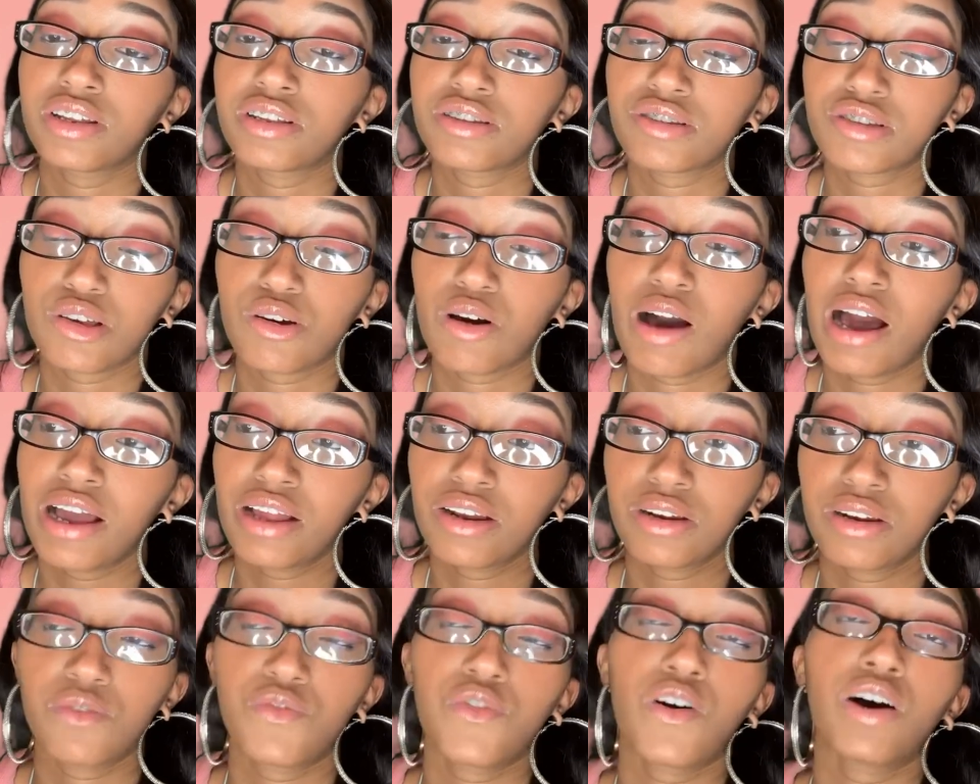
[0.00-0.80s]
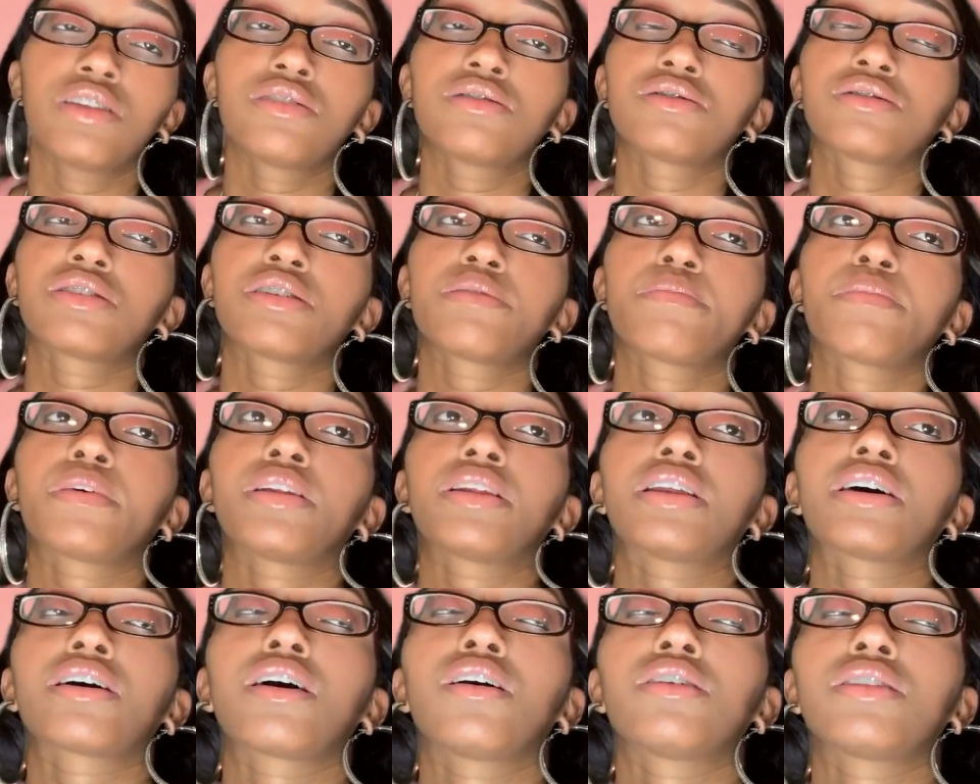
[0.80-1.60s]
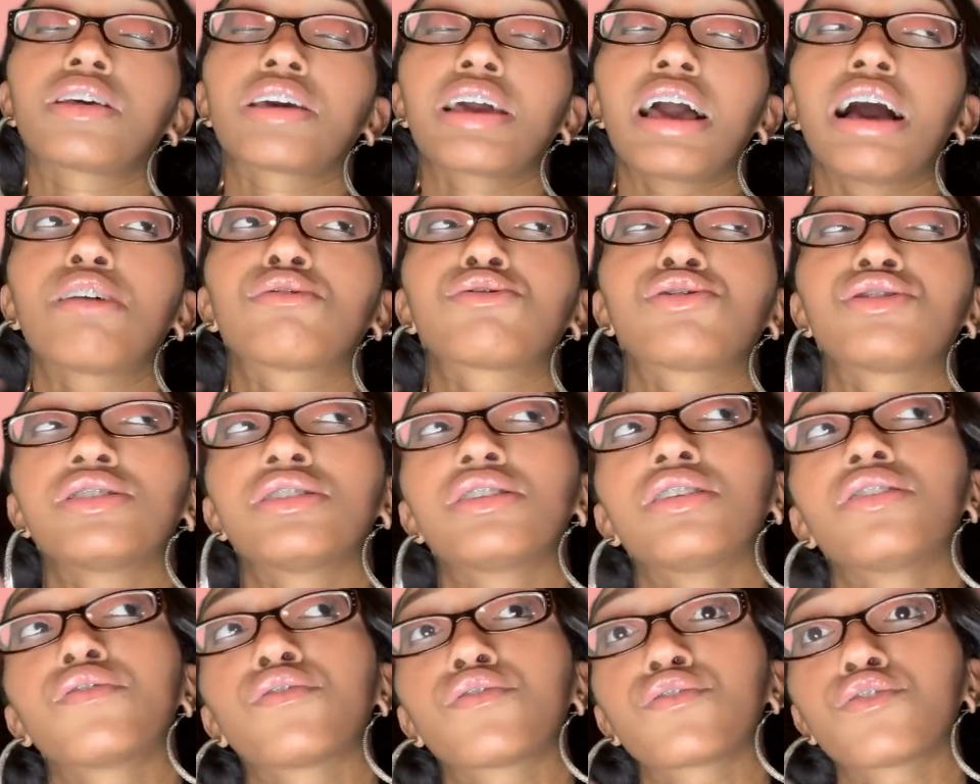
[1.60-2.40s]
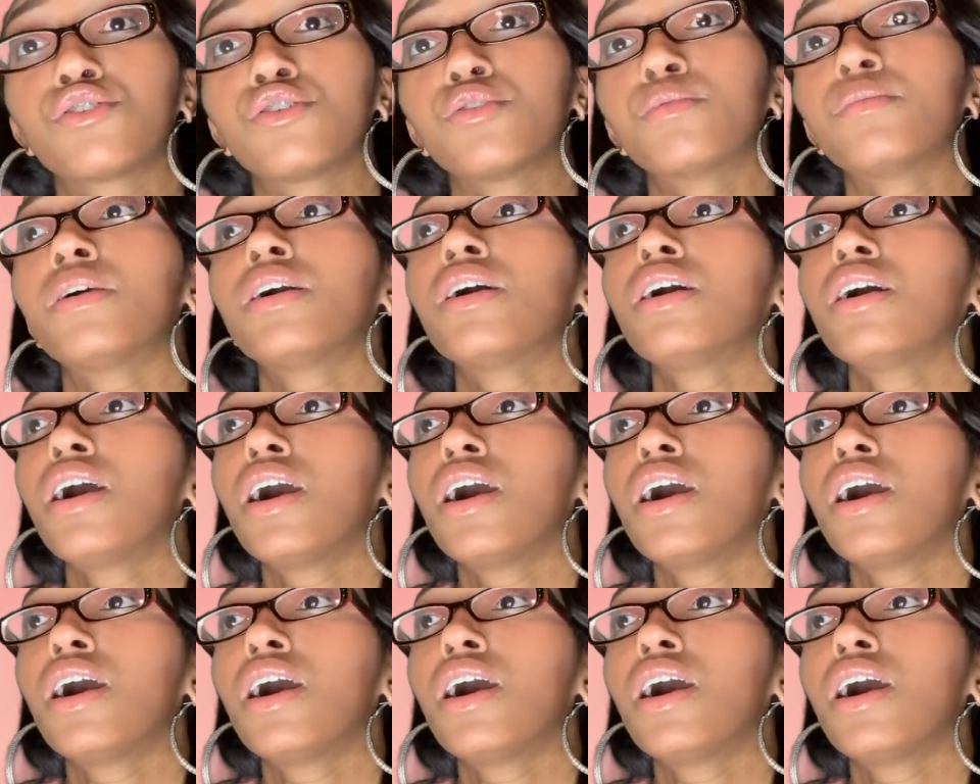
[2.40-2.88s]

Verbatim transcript: And so I ended up falling asleep on the, on the couch in the living room